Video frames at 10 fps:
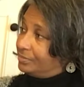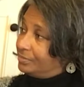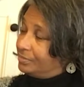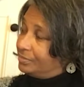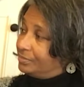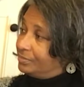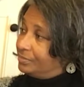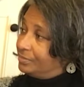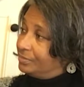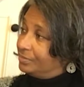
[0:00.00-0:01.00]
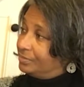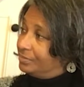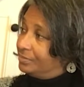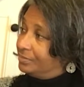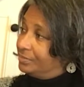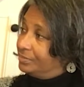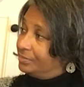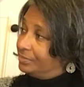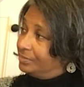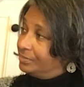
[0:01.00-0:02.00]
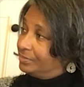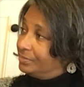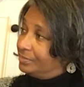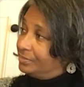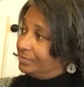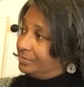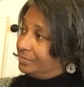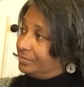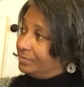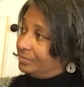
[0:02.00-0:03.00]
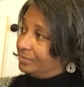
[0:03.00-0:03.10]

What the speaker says: The person shown says nothing.